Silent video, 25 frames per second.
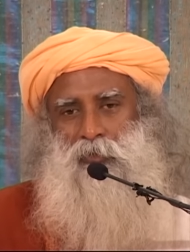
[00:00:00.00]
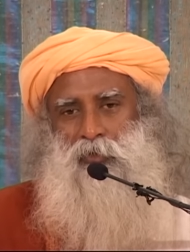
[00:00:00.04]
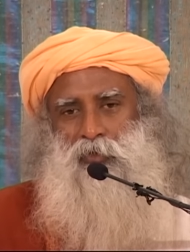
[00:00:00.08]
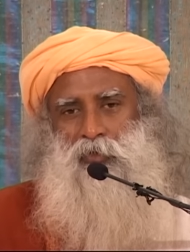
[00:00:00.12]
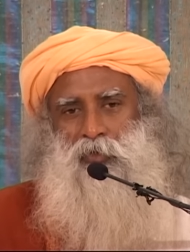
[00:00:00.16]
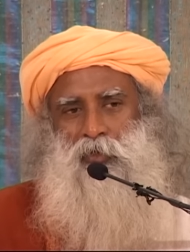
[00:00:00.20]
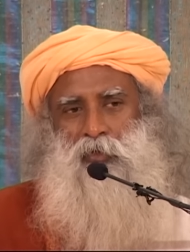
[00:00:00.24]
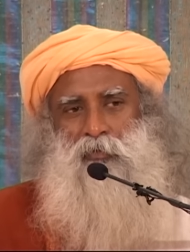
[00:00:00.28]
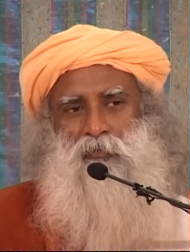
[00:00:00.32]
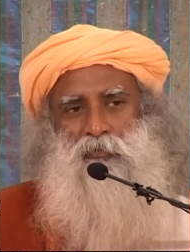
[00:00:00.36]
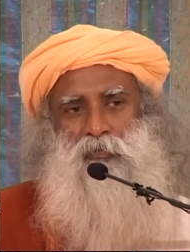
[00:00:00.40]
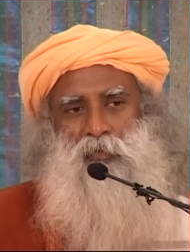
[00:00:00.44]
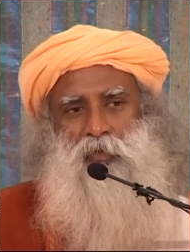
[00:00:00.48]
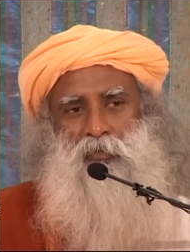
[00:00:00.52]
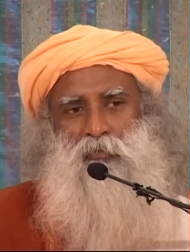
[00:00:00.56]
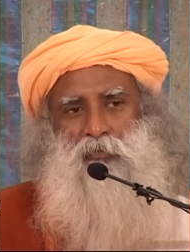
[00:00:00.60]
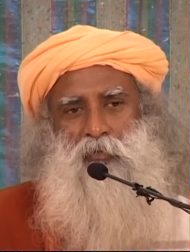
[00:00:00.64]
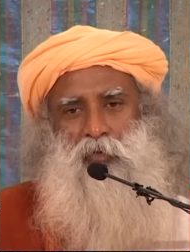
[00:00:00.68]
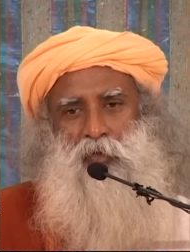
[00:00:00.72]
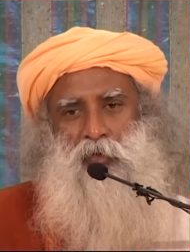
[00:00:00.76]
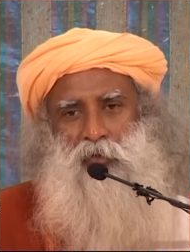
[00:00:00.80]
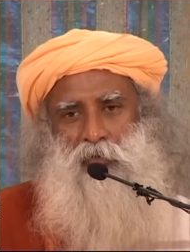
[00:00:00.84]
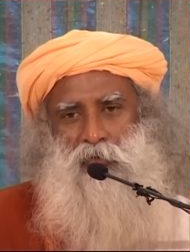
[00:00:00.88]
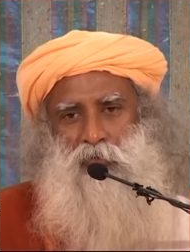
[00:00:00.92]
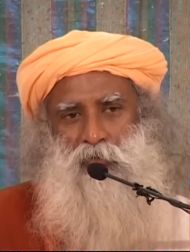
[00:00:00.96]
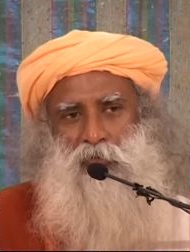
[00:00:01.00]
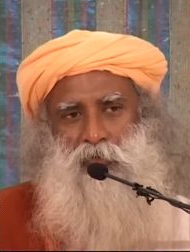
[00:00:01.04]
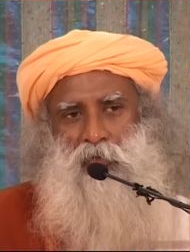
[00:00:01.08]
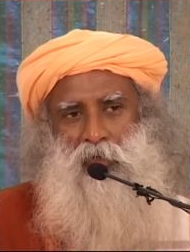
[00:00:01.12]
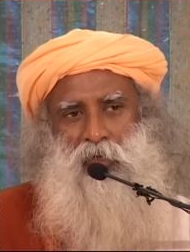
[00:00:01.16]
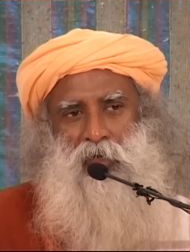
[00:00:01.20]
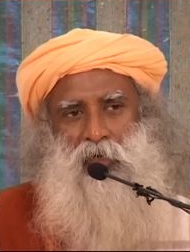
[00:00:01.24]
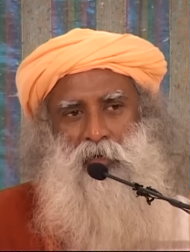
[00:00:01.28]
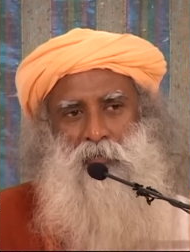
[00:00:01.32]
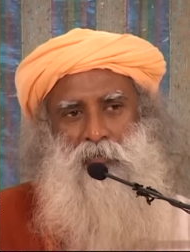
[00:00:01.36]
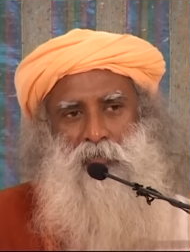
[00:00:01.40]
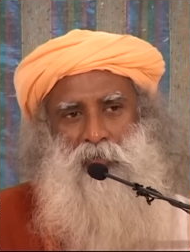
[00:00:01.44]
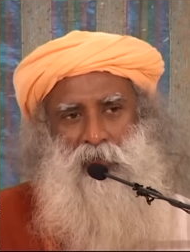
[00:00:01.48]
So if they want you to
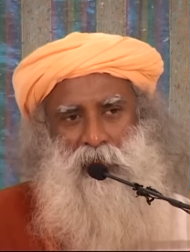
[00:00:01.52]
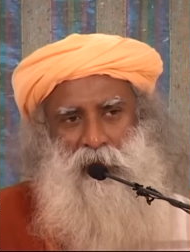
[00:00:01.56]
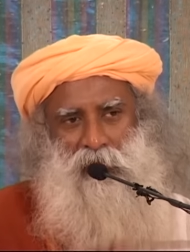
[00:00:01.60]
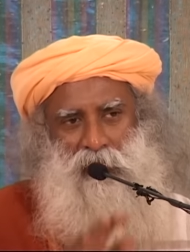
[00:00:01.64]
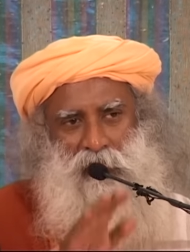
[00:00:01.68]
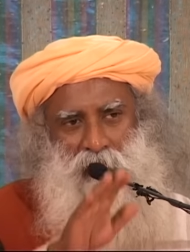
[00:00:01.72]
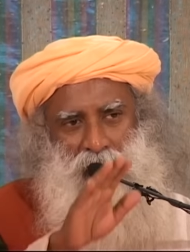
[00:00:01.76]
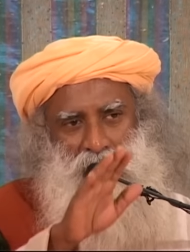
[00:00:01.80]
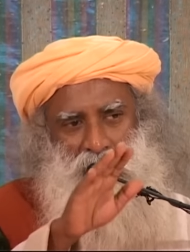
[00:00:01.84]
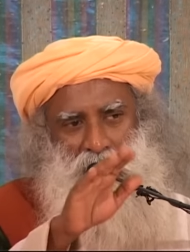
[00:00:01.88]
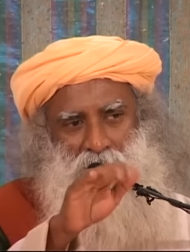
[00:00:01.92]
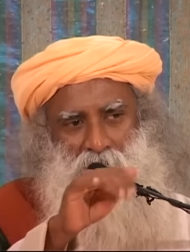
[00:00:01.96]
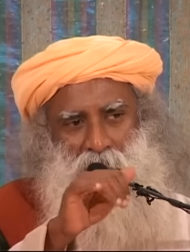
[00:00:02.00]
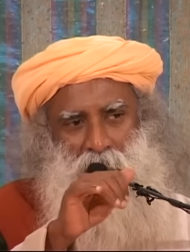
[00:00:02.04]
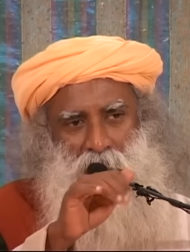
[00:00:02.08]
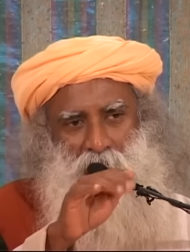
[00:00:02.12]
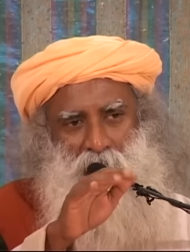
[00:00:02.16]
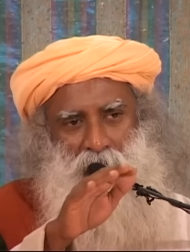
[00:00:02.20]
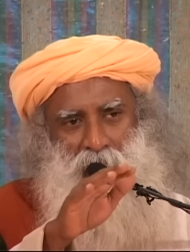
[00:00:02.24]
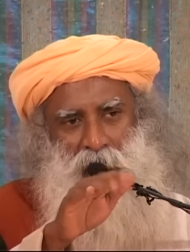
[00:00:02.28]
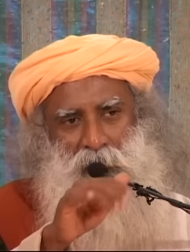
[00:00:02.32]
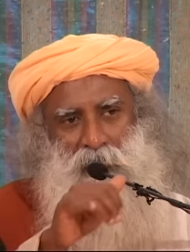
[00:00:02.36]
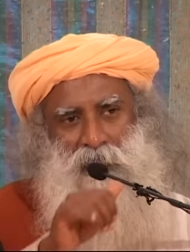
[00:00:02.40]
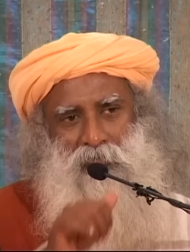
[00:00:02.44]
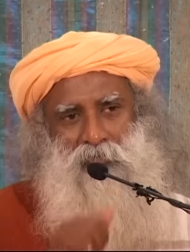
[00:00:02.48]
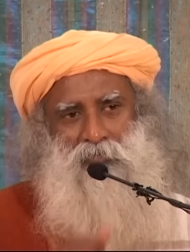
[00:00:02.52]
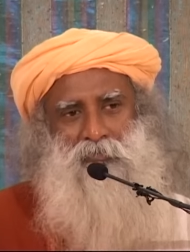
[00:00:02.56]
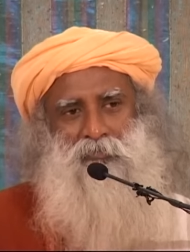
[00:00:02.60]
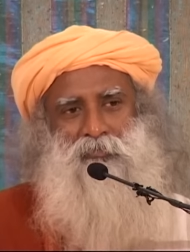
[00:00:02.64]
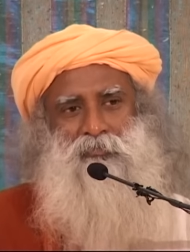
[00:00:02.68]
come, they'll say Ram Ram.